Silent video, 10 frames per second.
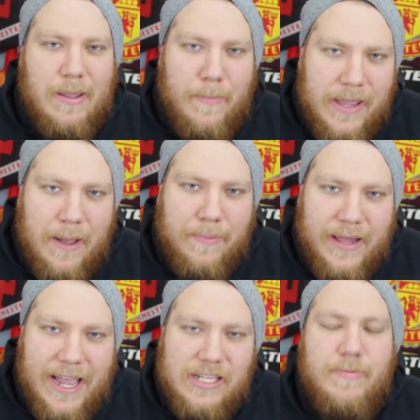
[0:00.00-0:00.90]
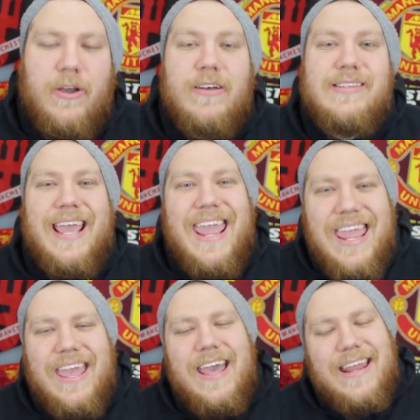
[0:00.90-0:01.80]
the bigger players because
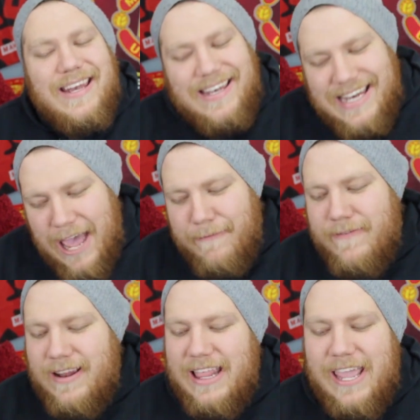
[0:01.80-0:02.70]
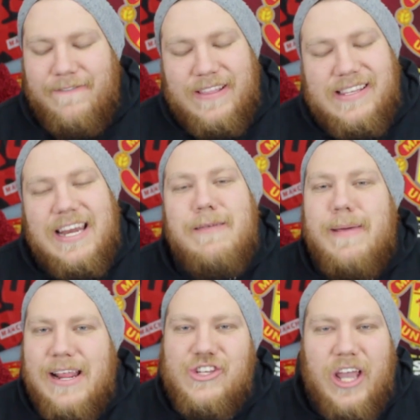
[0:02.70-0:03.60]
he definitely, if there's any
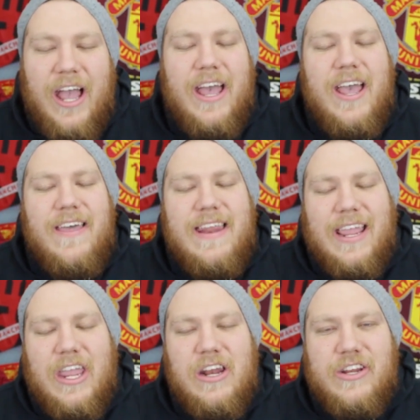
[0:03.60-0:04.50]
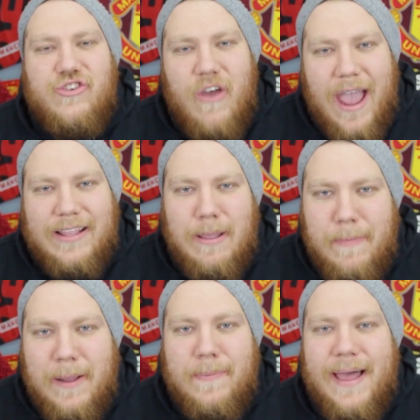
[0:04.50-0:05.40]
manager that can attract the
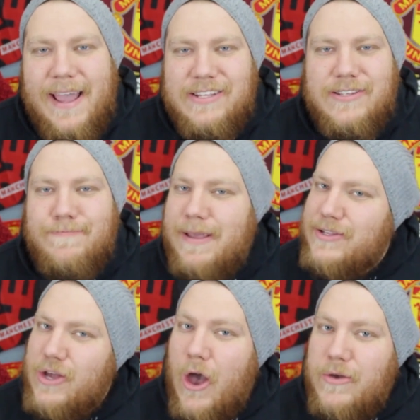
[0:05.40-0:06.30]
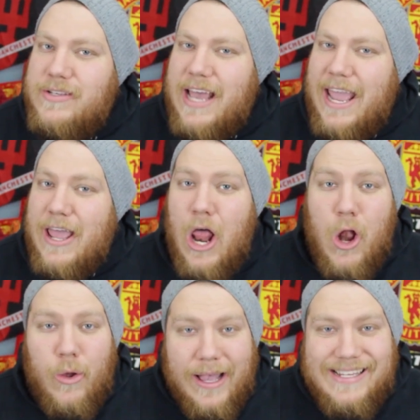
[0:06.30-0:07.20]
big players, it's Jose.
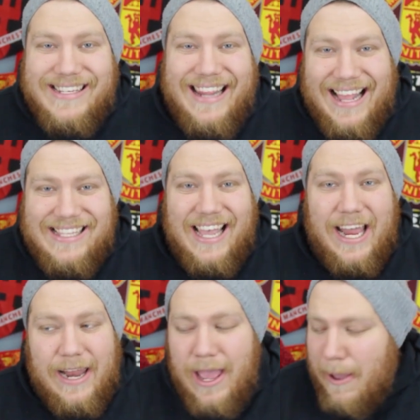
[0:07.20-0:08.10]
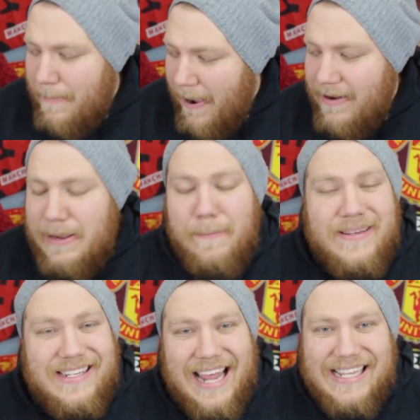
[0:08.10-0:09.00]
Look at Zlatan. Apparently,
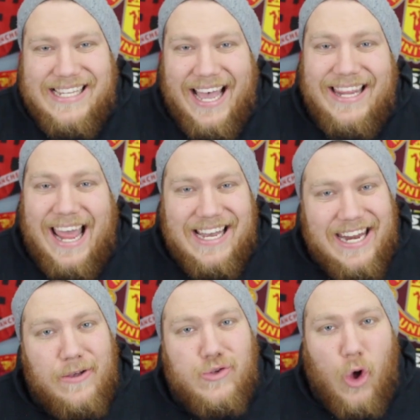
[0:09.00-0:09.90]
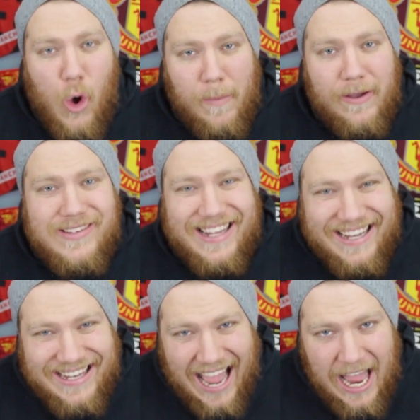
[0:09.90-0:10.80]
Zlatan, that deal's
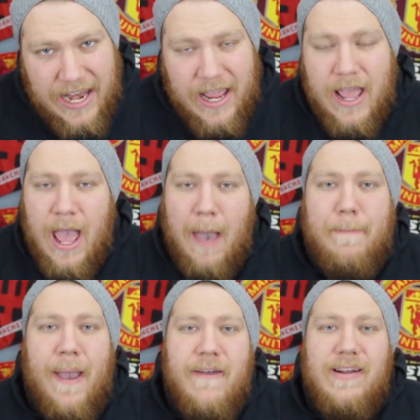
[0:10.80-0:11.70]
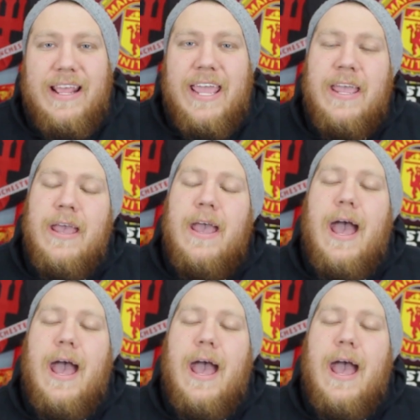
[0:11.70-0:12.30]
almost done. Apparently,